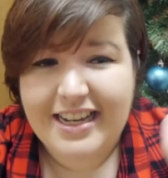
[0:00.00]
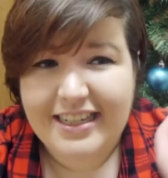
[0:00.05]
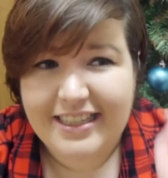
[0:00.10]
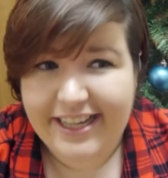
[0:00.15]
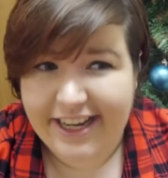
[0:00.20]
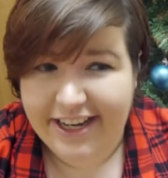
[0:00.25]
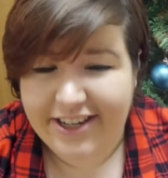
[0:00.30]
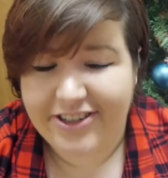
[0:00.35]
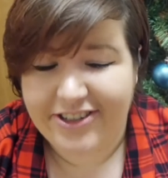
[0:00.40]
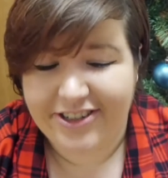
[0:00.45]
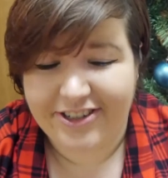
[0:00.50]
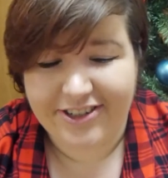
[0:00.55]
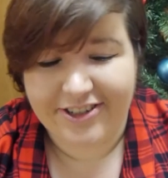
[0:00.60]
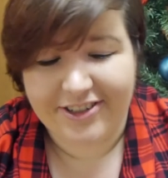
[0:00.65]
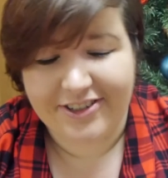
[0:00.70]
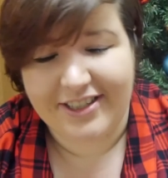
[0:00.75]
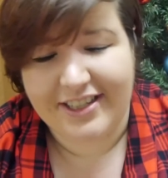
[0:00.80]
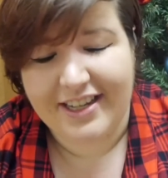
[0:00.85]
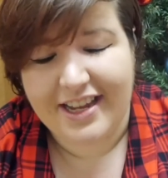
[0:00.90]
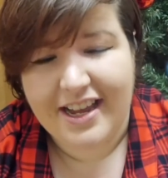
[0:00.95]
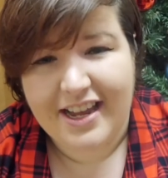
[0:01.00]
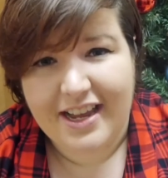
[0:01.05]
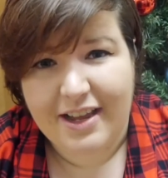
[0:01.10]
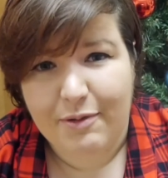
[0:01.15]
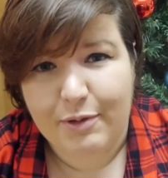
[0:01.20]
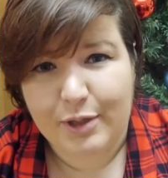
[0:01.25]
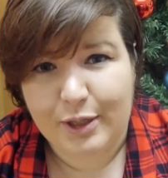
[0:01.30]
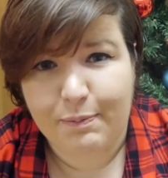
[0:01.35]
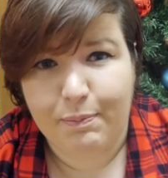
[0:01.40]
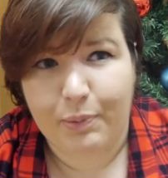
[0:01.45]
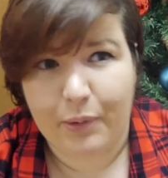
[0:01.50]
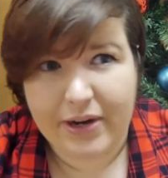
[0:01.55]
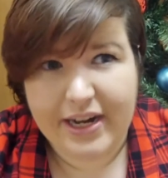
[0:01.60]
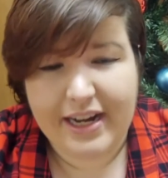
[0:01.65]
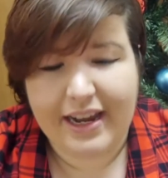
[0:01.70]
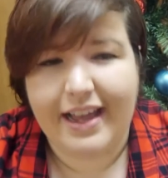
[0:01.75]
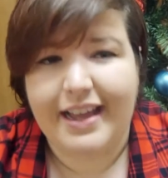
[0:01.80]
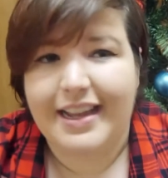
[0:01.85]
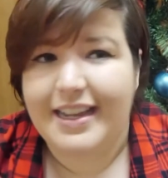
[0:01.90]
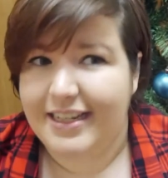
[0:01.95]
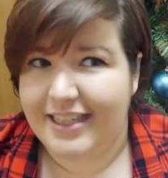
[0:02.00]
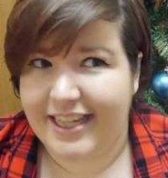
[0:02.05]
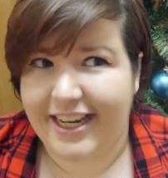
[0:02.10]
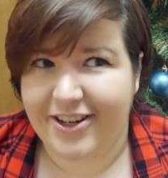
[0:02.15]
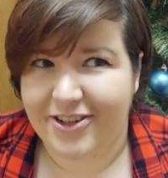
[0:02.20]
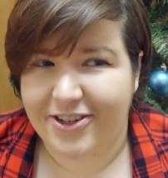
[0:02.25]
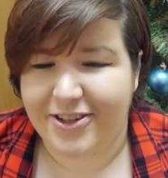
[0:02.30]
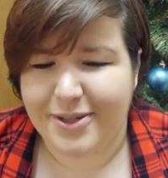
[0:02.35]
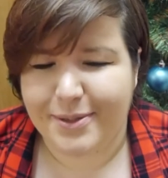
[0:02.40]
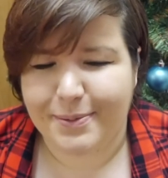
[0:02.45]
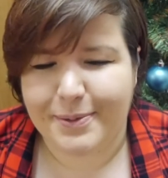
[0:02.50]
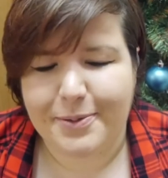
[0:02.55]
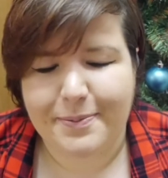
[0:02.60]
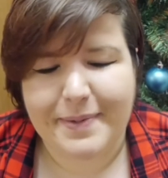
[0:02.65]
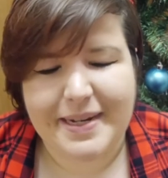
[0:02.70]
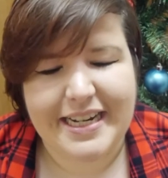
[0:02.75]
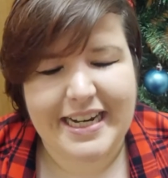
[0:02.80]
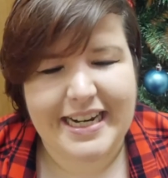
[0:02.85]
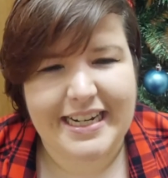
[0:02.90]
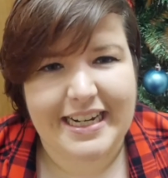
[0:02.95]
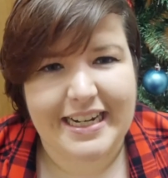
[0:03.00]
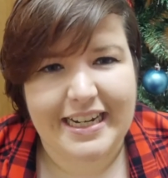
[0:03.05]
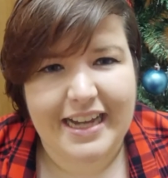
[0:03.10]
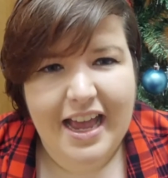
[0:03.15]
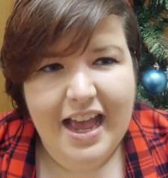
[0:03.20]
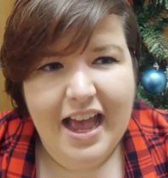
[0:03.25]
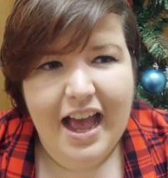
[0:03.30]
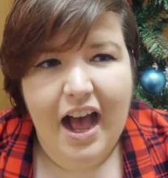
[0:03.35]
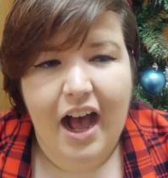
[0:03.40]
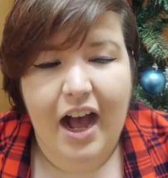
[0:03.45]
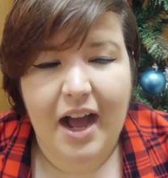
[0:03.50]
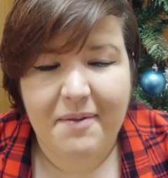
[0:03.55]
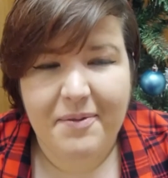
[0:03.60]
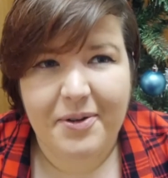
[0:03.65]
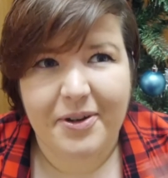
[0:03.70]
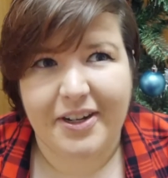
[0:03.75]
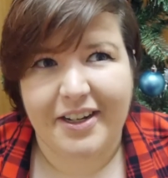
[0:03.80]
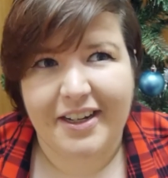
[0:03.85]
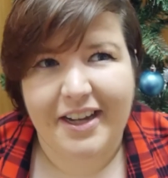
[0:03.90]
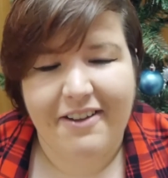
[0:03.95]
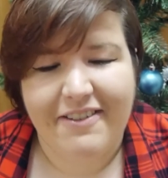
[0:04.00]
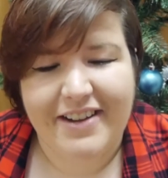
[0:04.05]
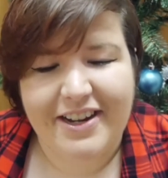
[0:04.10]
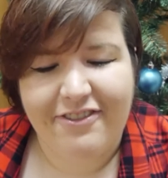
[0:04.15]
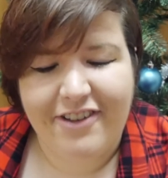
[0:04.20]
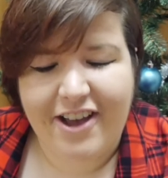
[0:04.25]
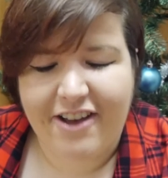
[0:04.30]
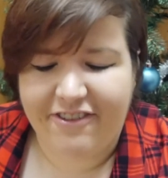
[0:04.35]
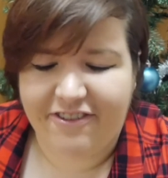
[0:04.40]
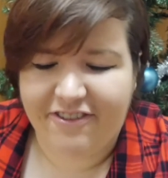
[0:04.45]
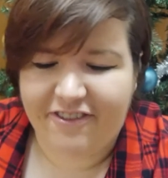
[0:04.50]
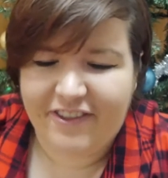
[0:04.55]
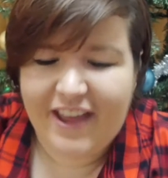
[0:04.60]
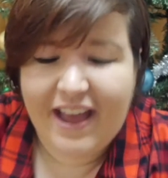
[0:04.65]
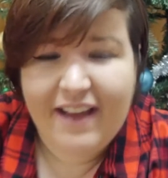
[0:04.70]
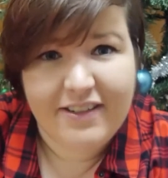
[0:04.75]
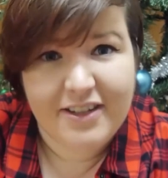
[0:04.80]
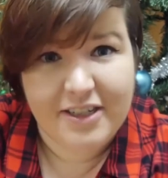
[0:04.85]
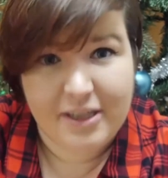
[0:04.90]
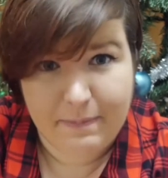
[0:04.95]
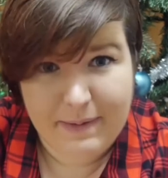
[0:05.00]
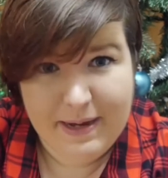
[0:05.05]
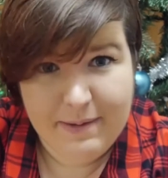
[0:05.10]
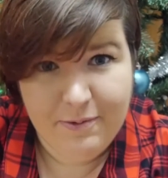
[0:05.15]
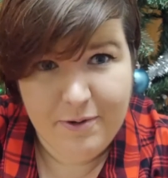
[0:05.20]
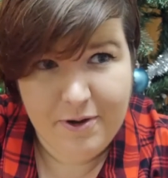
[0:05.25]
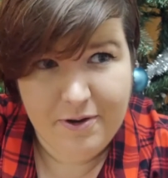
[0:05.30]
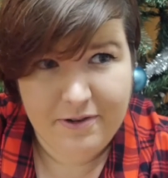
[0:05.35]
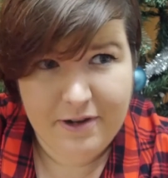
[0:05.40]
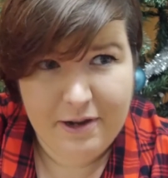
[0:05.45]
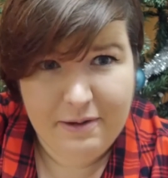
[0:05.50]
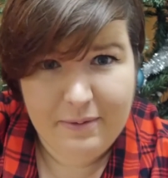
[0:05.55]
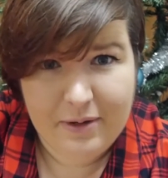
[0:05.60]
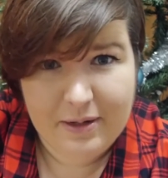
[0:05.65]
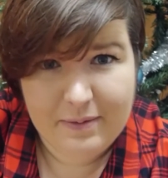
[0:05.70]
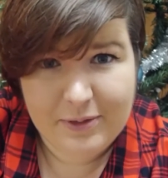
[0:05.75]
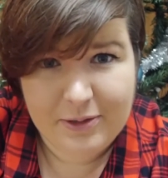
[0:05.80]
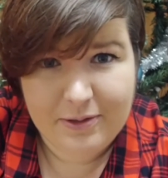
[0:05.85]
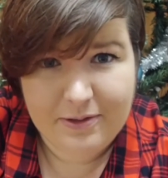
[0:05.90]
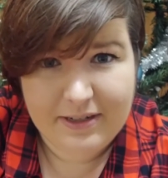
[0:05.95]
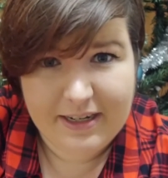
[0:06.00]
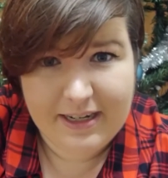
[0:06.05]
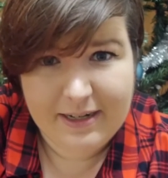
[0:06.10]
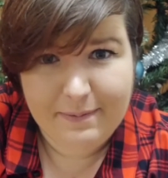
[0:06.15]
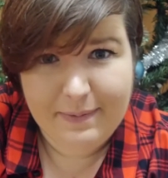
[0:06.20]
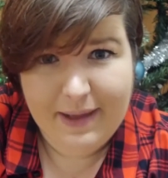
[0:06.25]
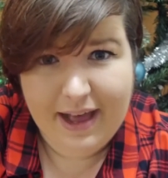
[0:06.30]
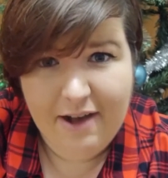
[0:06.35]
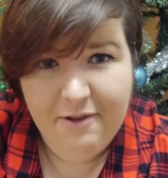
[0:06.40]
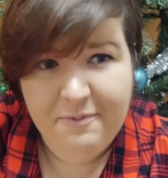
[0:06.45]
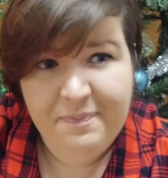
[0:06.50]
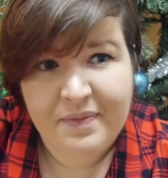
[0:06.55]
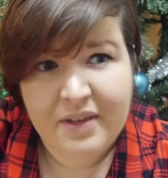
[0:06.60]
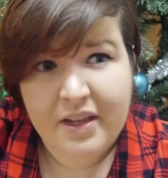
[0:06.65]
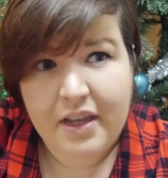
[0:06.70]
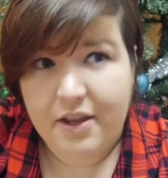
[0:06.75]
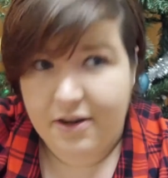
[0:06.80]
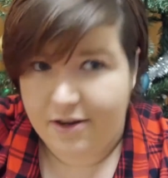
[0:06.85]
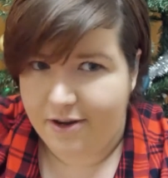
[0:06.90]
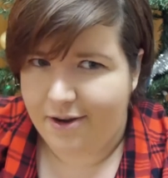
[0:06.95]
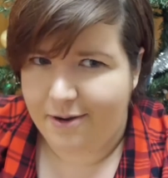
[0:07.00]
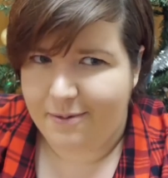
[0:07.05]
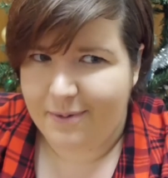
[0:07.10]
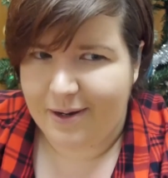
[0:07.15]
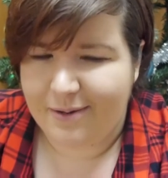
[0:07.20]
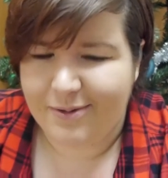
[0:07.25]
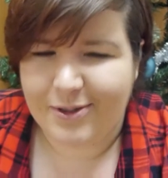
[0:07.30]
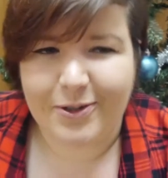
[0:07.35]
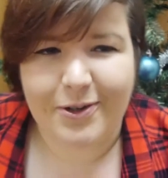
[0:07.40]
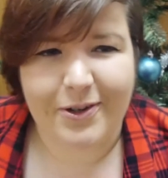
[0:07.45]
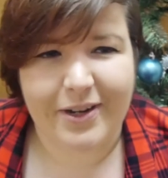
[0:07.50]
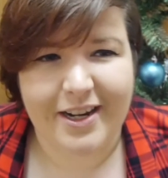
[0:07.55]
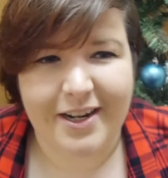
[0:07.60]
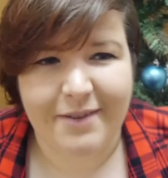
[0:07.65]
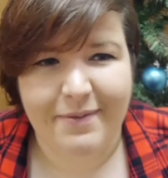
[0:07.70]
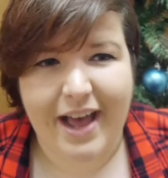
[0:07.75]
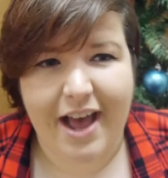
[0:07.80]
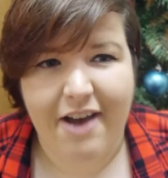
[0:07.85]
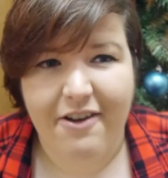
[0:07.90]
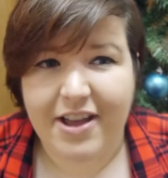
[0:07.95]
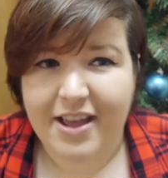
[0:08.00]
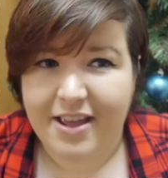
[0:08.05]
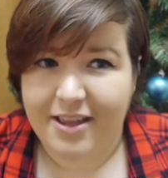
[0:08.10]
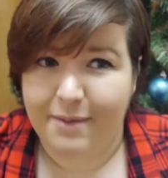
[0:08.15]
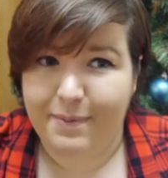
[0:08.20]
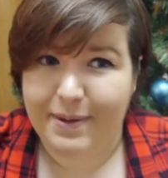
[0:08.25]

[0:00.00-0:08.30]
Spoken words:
Tissues, spoiler, tissues will be needed. I'm not gonna go any further from that because the people who know what I'm talking about know what I'm talking about.